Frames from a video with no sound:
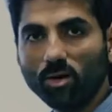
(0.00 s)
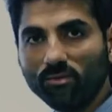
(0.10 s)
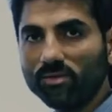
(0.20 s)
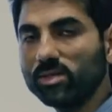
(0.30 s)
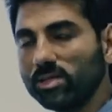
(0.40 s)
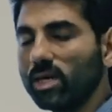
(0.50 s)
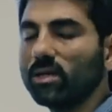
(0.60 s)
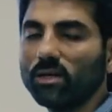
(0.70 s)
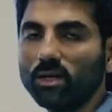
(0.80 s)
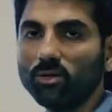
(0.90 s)
that are often
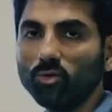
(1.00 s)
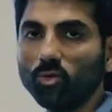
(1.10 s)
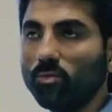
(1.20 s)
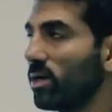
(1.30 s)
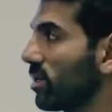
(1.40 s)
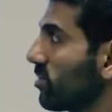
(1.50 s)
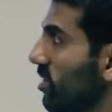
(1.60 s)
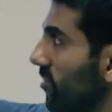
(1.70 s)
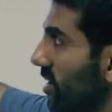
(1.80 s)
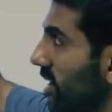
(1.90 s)
seen in a room in
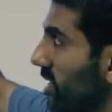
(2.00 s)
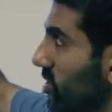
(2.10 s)
terms of